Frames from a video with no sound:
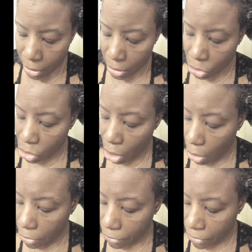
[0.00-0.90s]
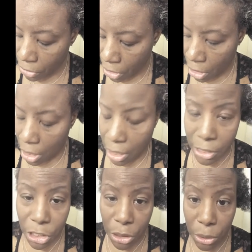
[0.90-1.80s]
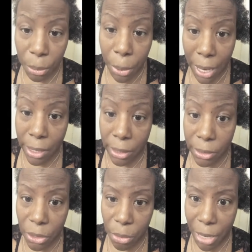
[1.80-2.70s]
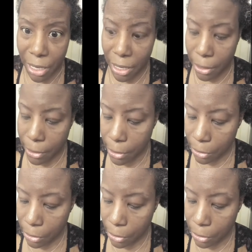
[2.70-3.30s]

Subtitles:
soft and gentle products on my hair.